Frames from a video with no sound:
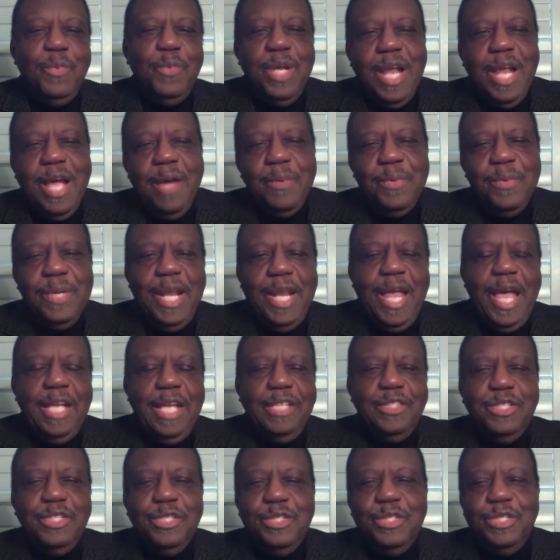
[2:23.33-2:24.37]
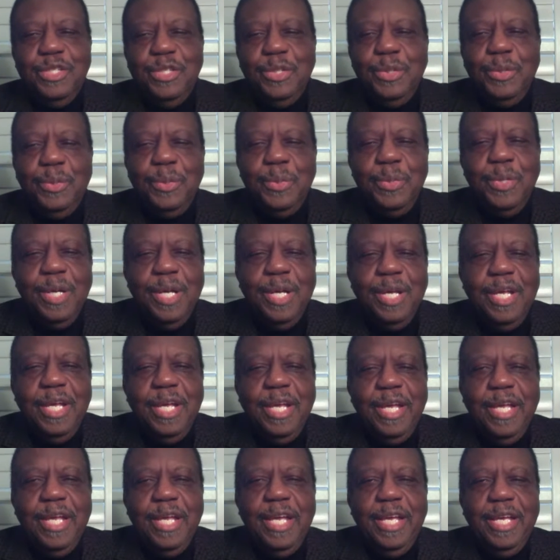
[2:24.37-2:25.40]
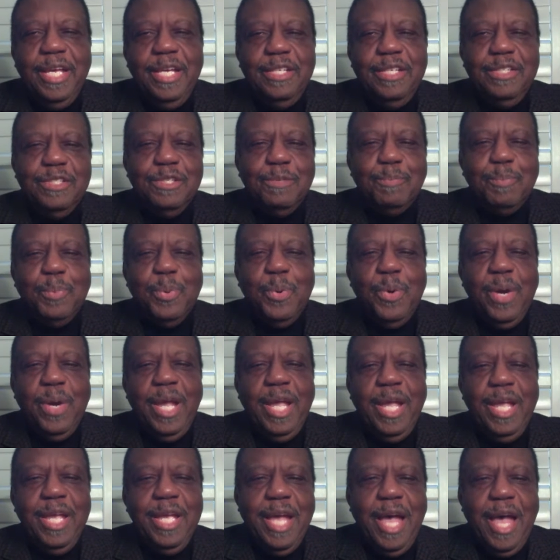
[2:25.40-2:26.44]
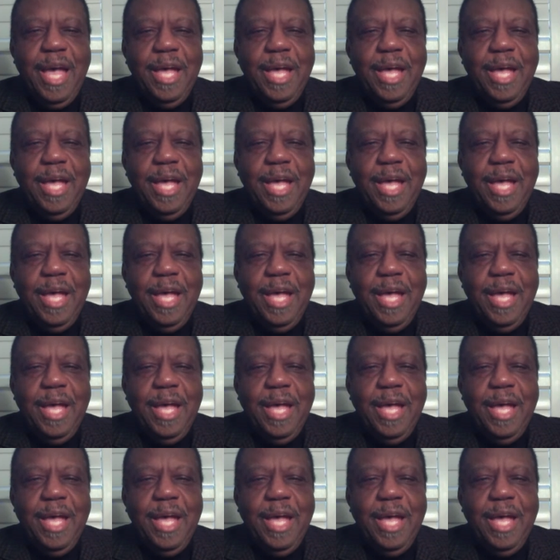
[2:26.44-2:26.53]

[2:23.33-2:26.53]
what I would like to do is pray.